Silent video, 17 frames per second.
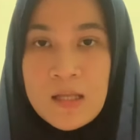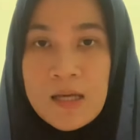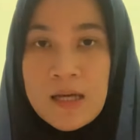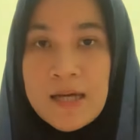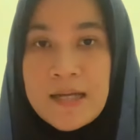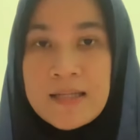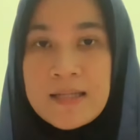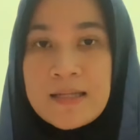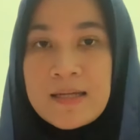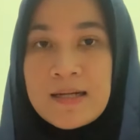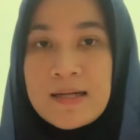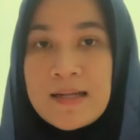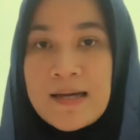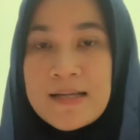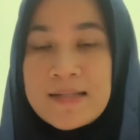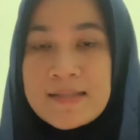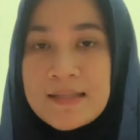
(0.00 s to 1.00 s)
And the
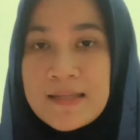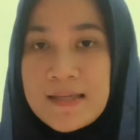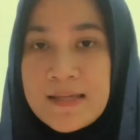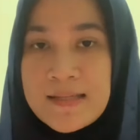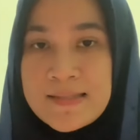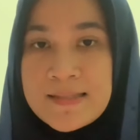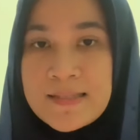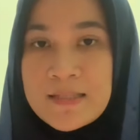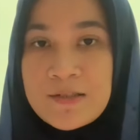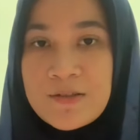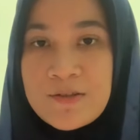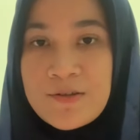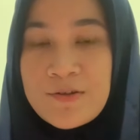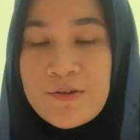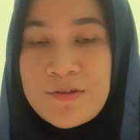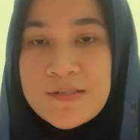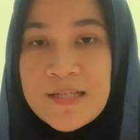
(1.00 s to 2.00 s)
last is the
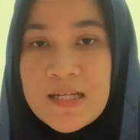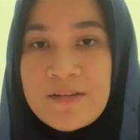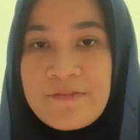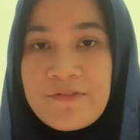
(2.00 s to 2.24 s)
conclusion